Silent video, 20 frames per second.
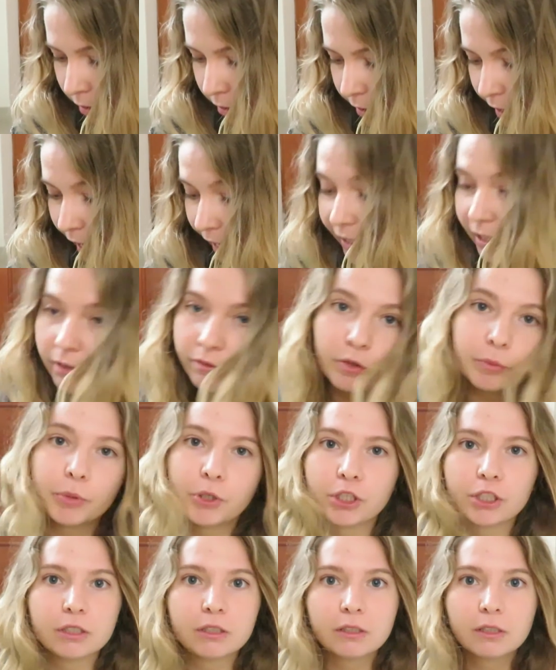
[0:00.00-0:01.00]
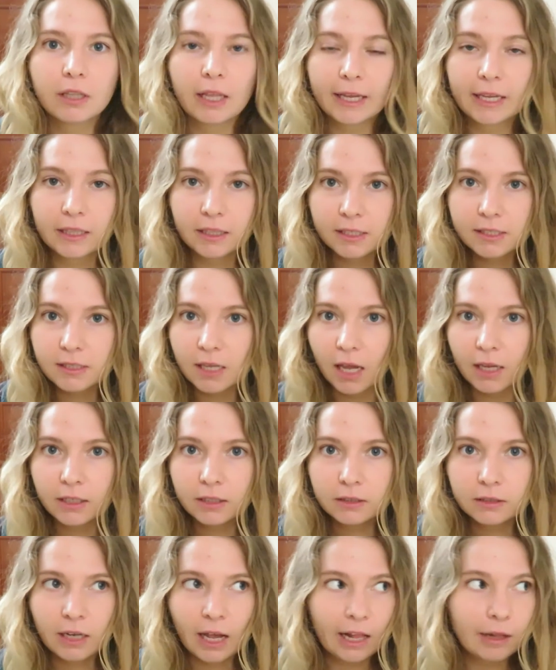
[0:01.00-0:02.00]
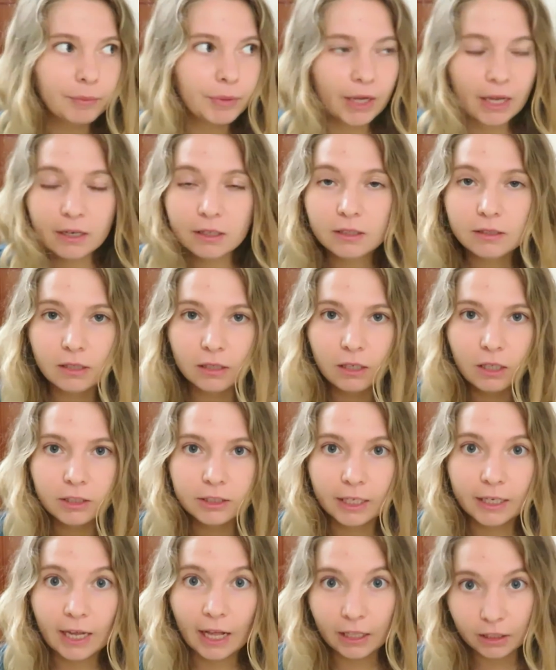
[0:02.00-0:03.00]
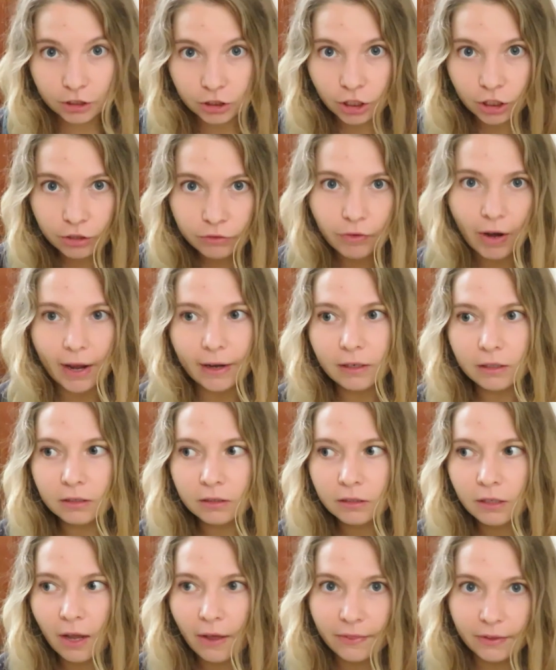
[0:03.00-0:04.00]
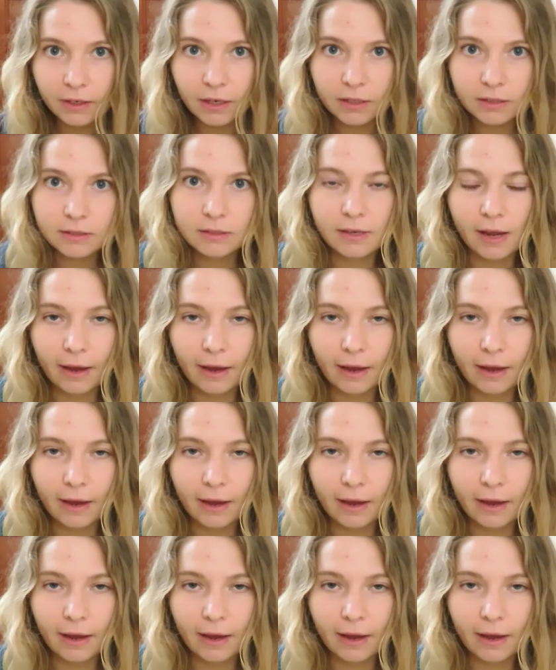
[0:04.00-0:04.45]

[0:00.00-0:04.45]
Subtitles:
Okay, I never burn. Like in the sun, I'll be out in the sun all day, I'll turn red, and the next